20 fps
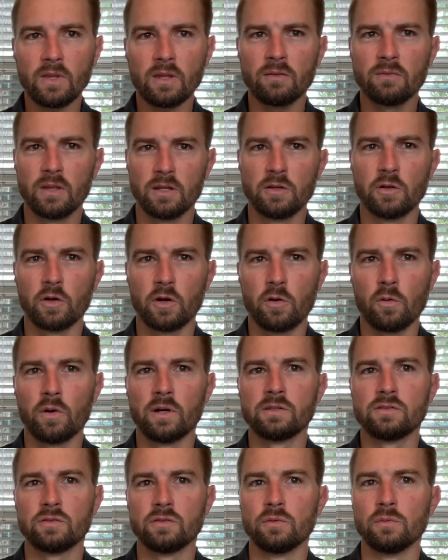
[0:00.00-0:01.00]
then you're
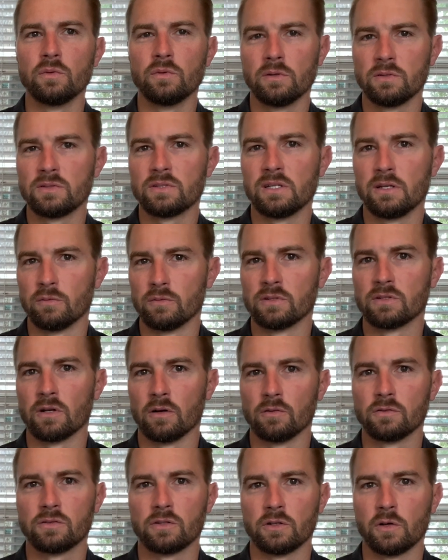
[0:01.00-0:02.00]
going to see
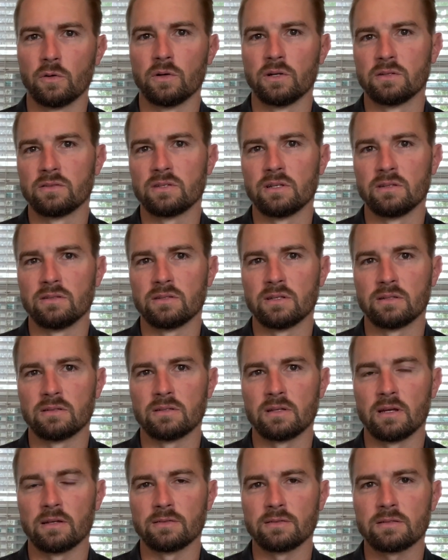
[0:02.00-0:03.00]
results. You're going to see
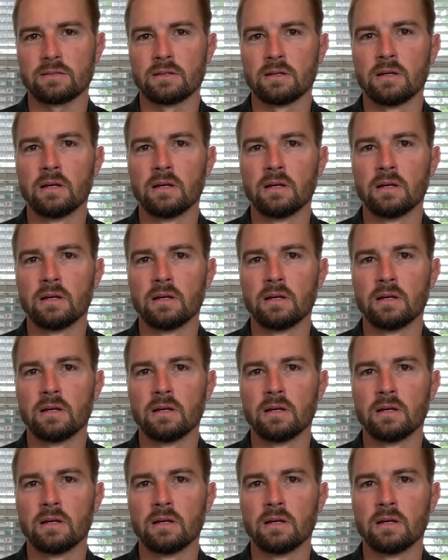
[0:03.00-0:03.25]
success.